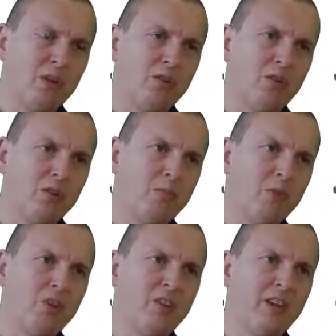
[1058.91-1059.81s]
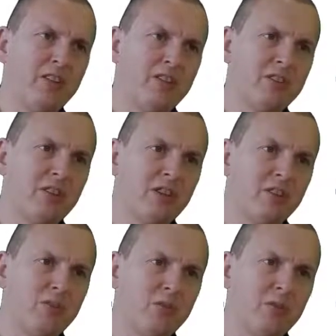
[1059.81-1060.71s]
all the modulators
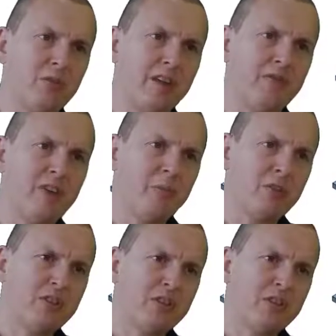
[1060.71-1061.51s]
to the right fibers